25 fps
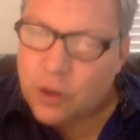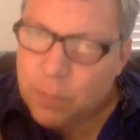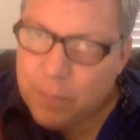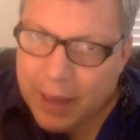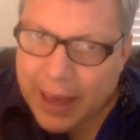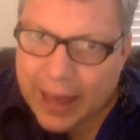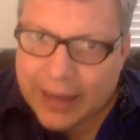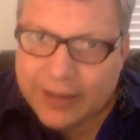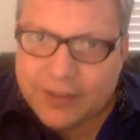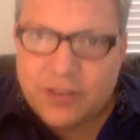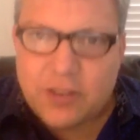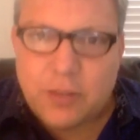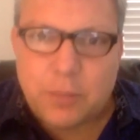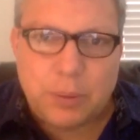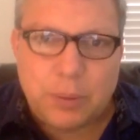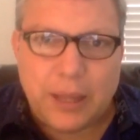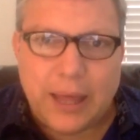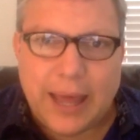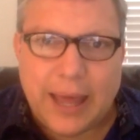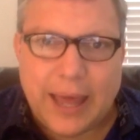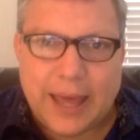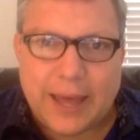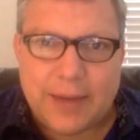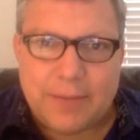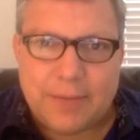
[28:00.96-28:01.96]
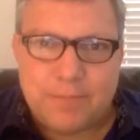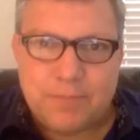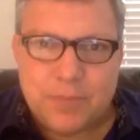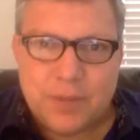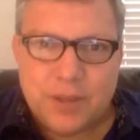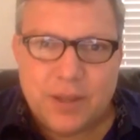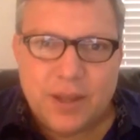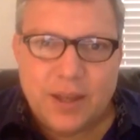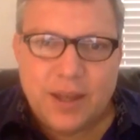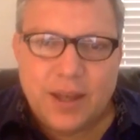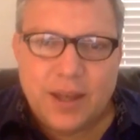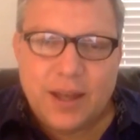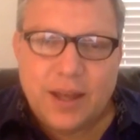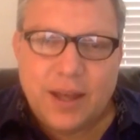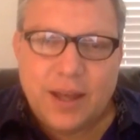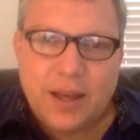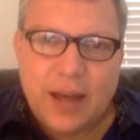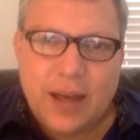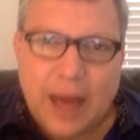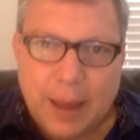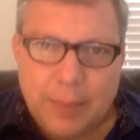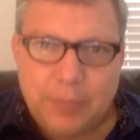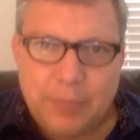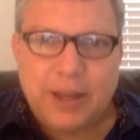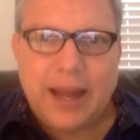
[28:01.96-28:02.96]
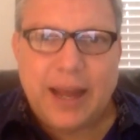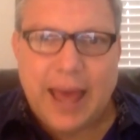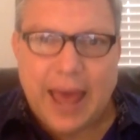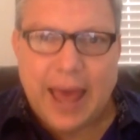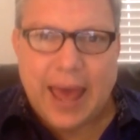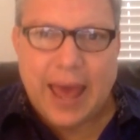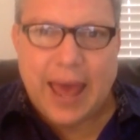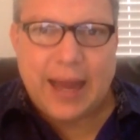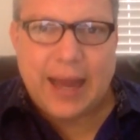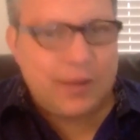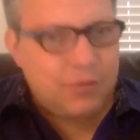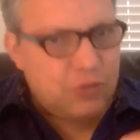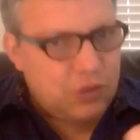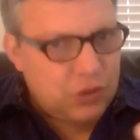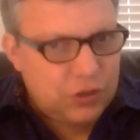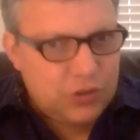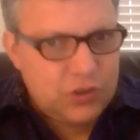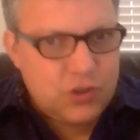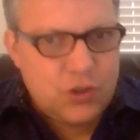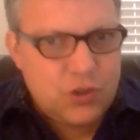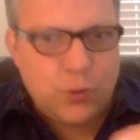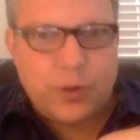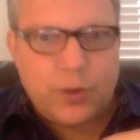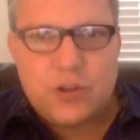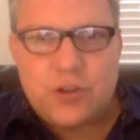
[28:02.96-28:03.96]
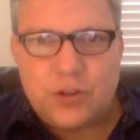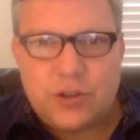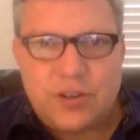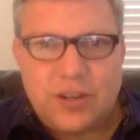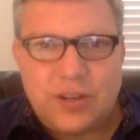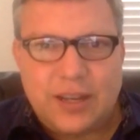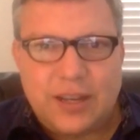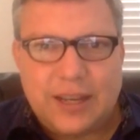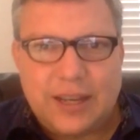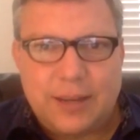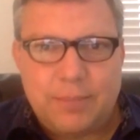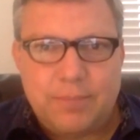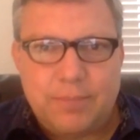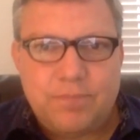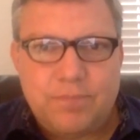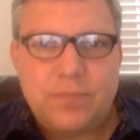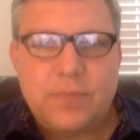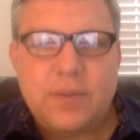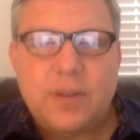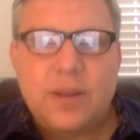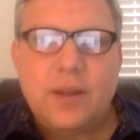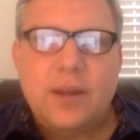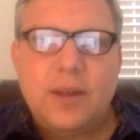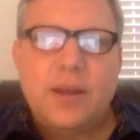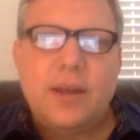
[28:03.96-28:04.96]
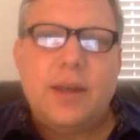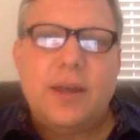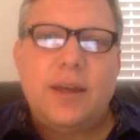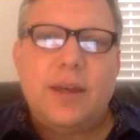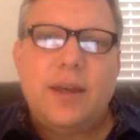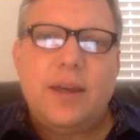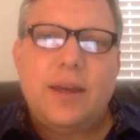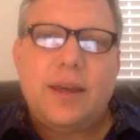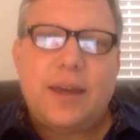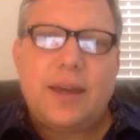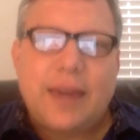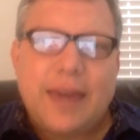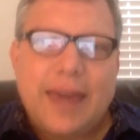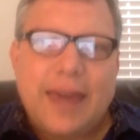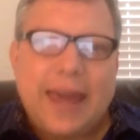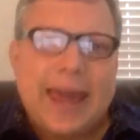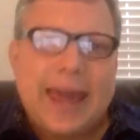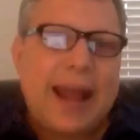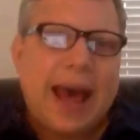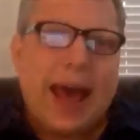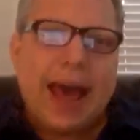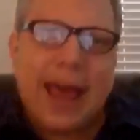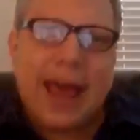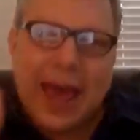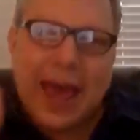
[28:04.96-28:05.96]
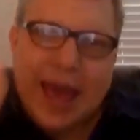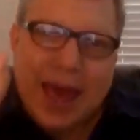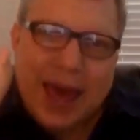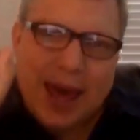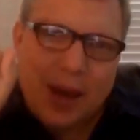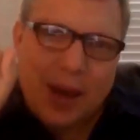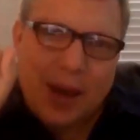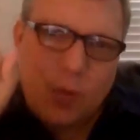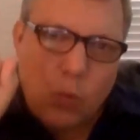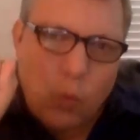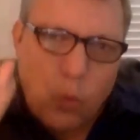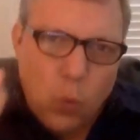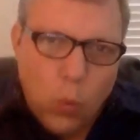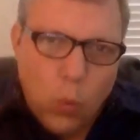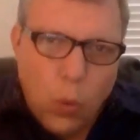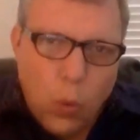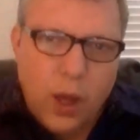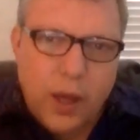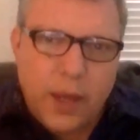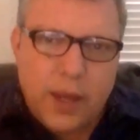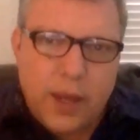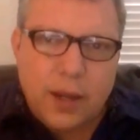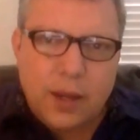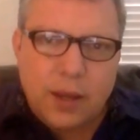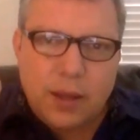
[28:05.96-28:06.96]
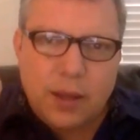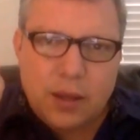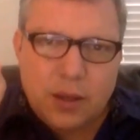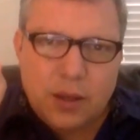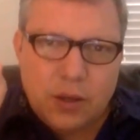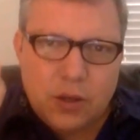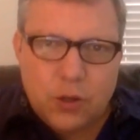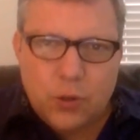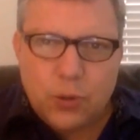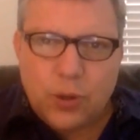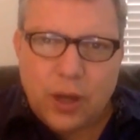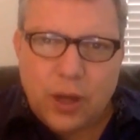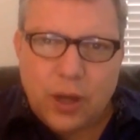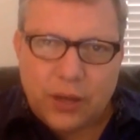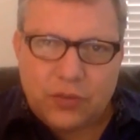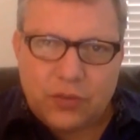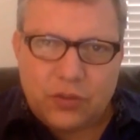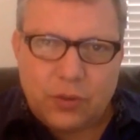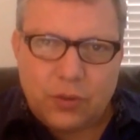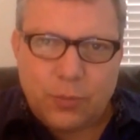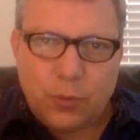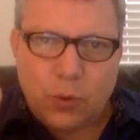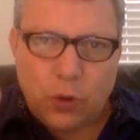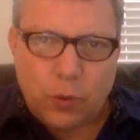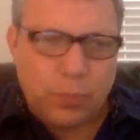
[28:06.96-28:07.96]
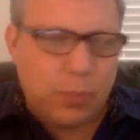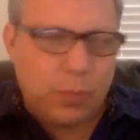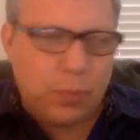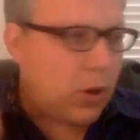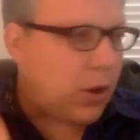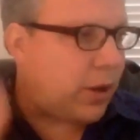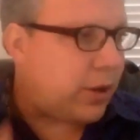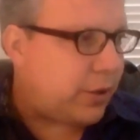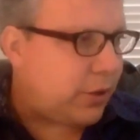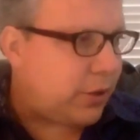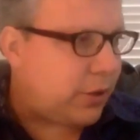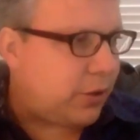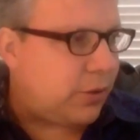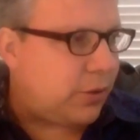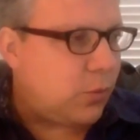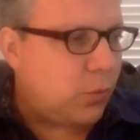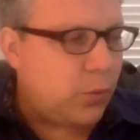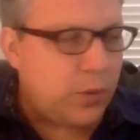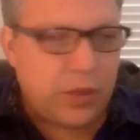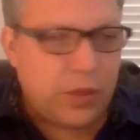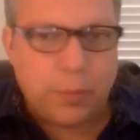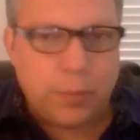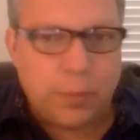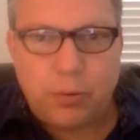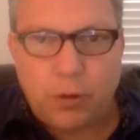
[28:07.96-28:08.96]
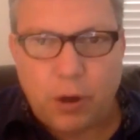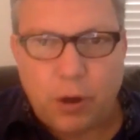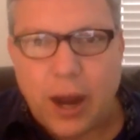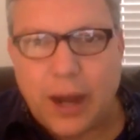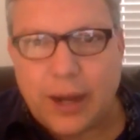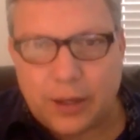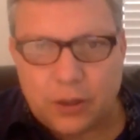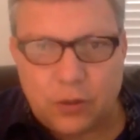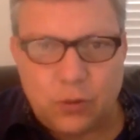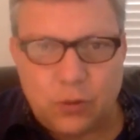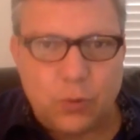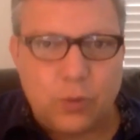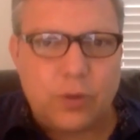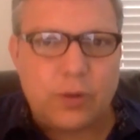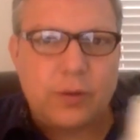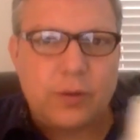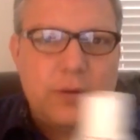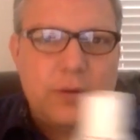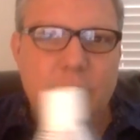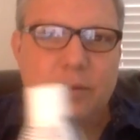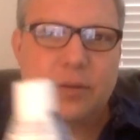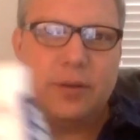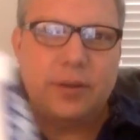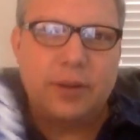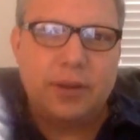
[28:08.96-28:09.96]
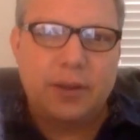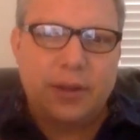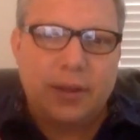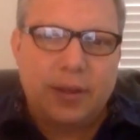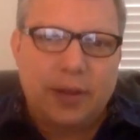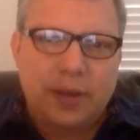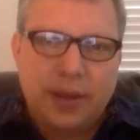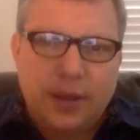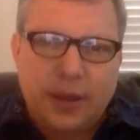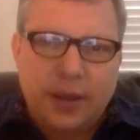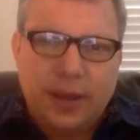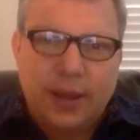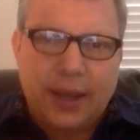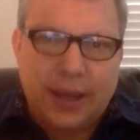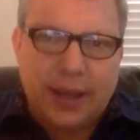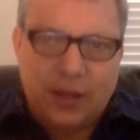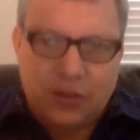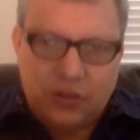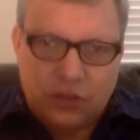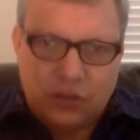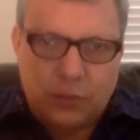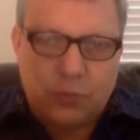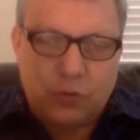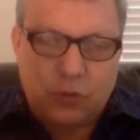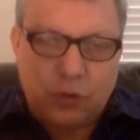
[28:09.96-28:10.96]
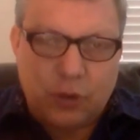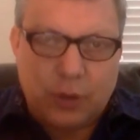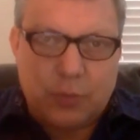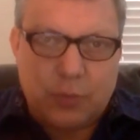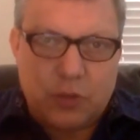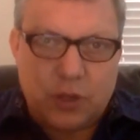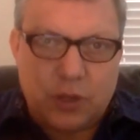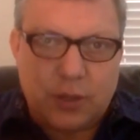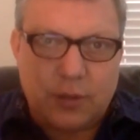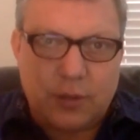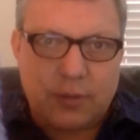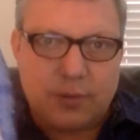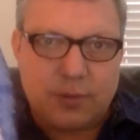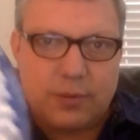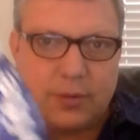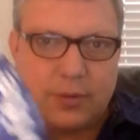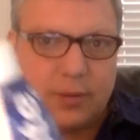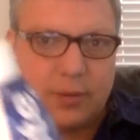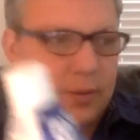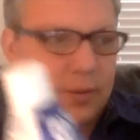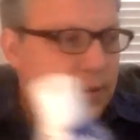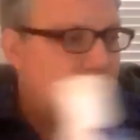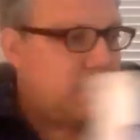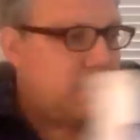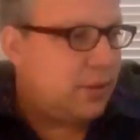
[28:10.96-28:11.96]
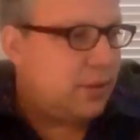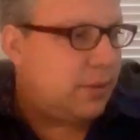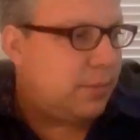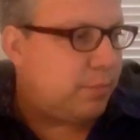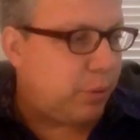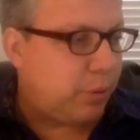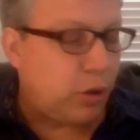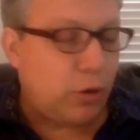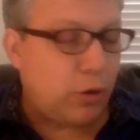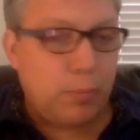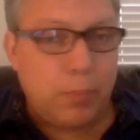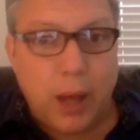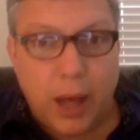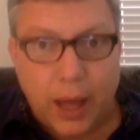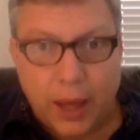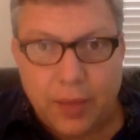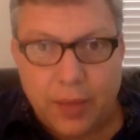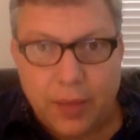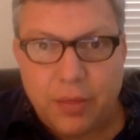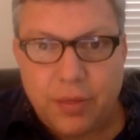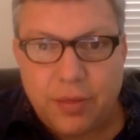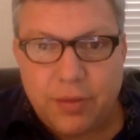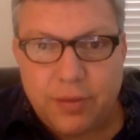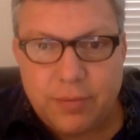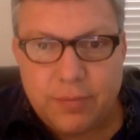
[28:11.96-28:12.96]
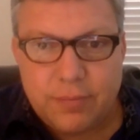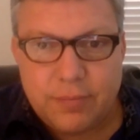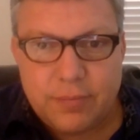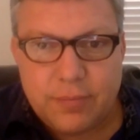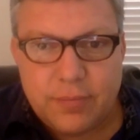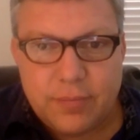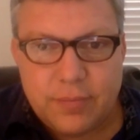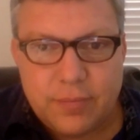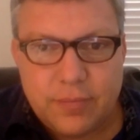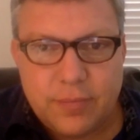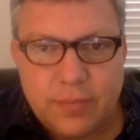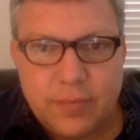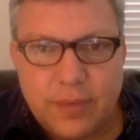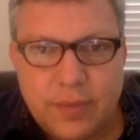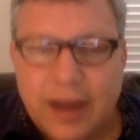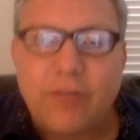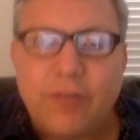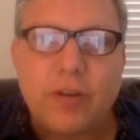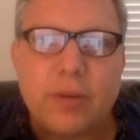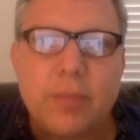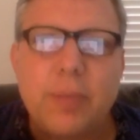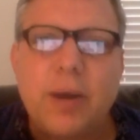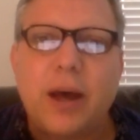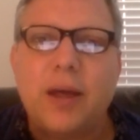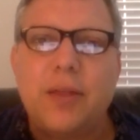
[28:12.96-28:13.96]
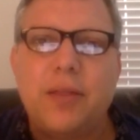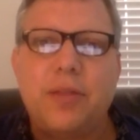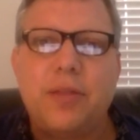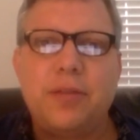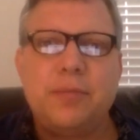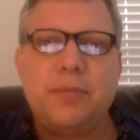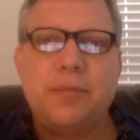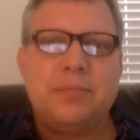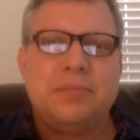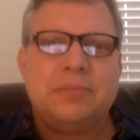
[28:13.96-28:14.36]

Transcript: back to the plan. I'm going to add, I just joined your team. Can I add one new customer or partner with a product order and a subscription per month, every month?